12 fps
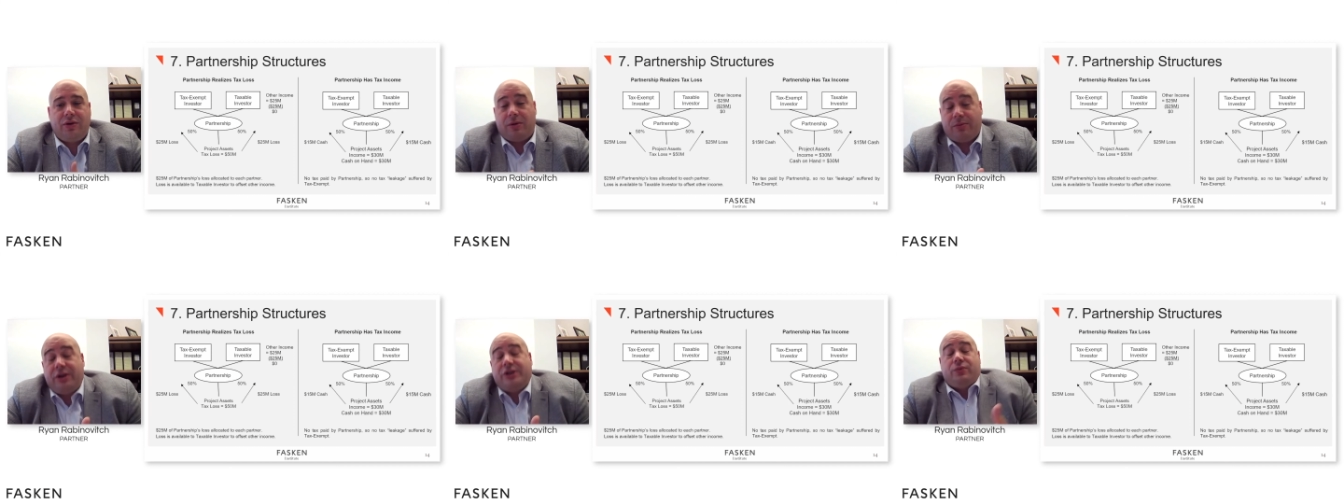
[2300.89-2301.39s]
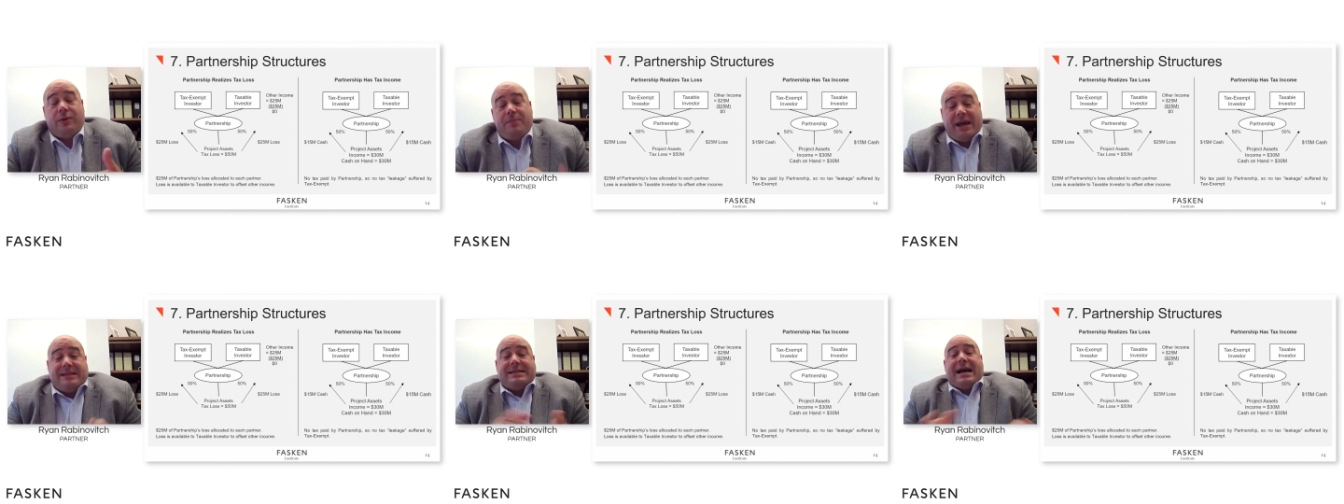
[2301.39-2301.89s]
The corporation would
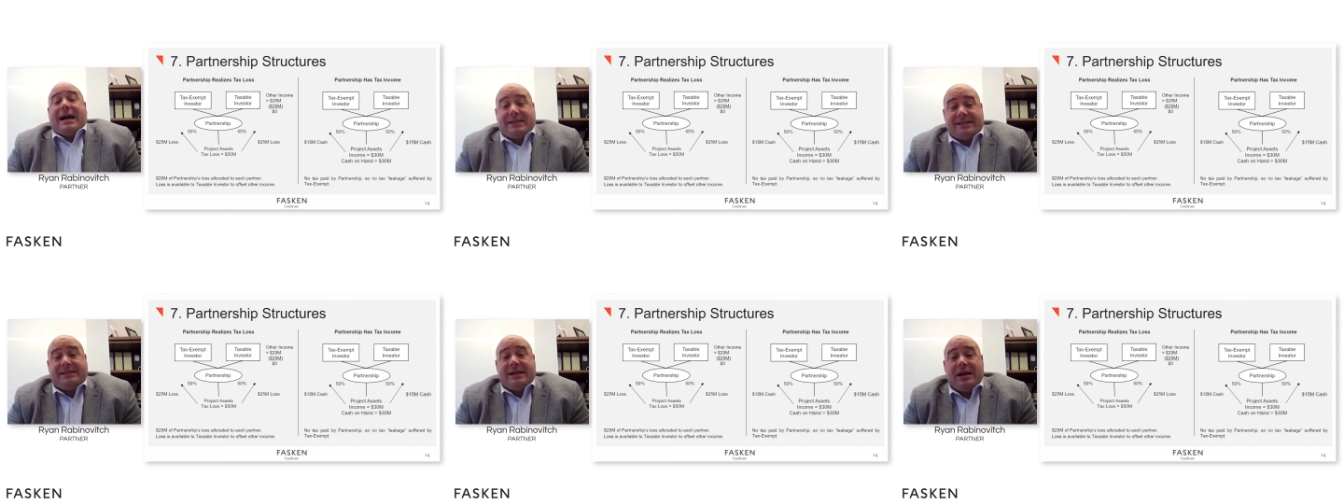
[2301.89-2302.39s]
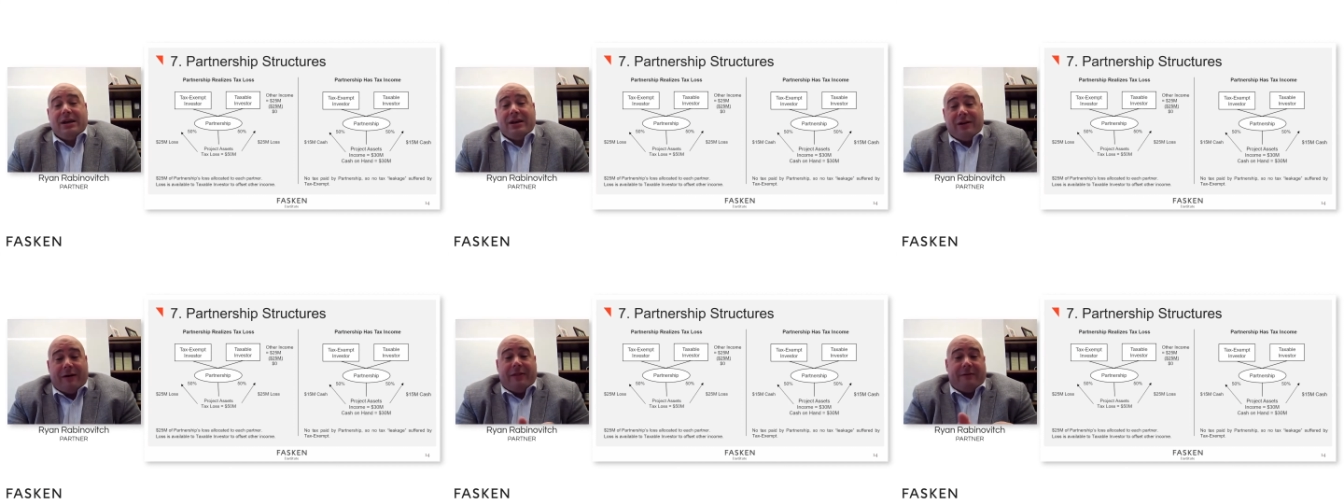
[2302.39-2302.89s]
pay tax
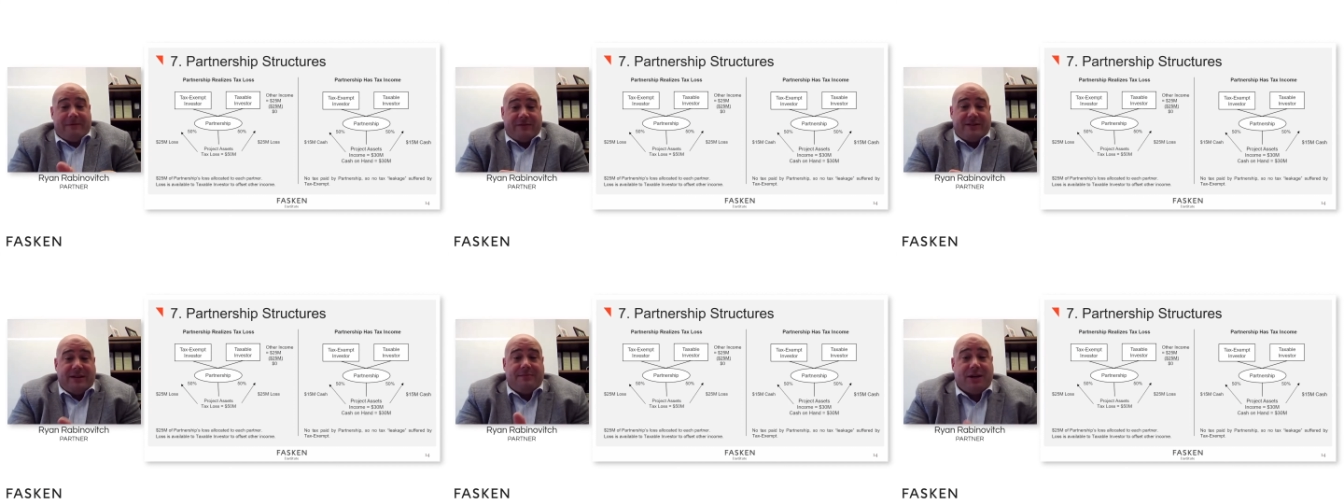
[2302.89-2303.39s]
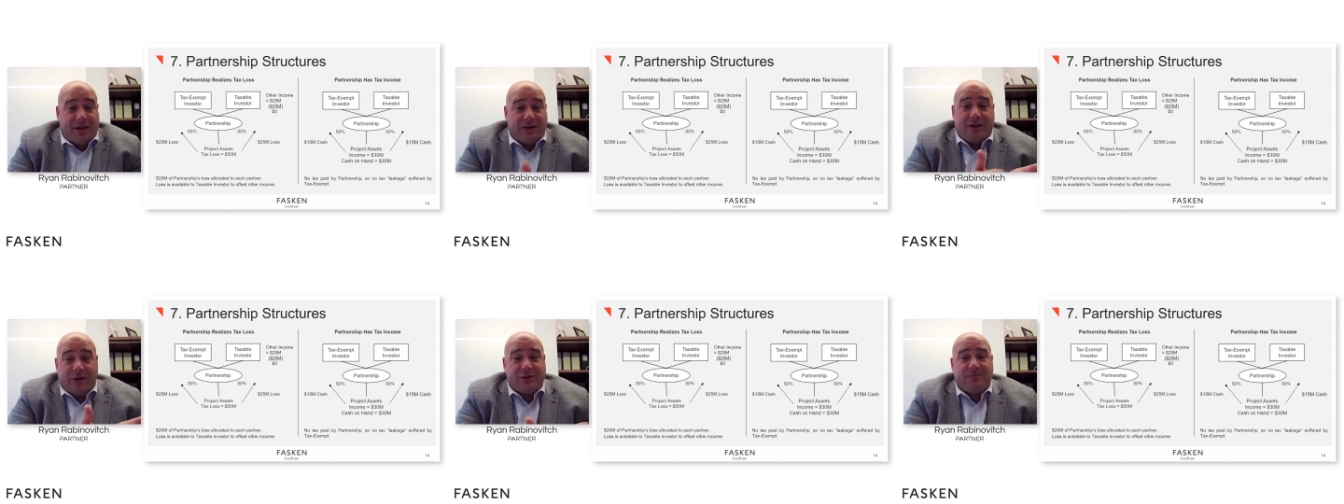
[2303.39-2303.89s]
on the $15 million
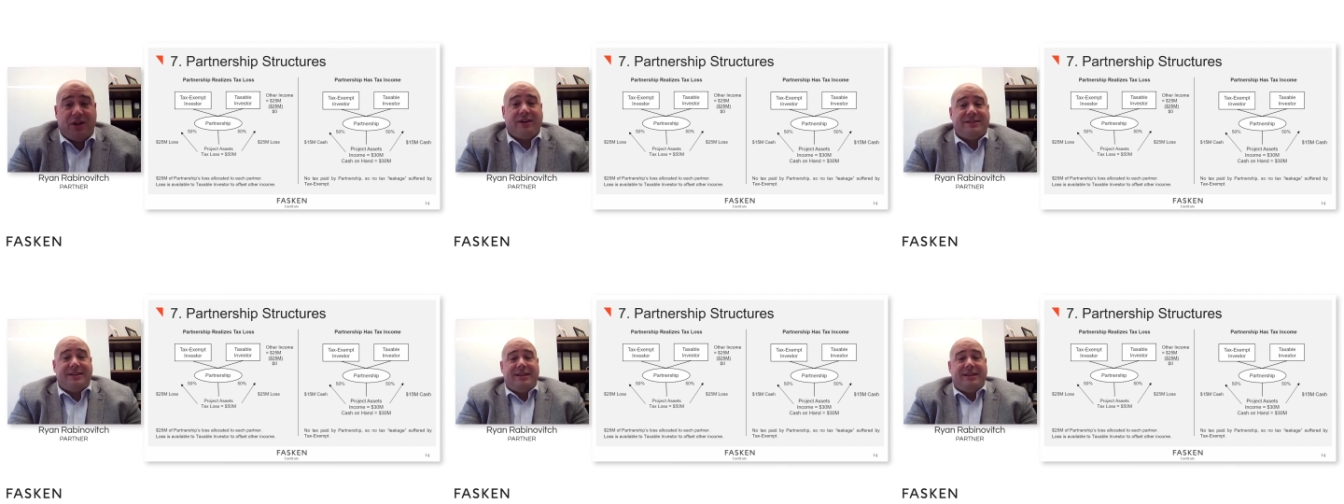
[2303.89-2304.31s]
belonging to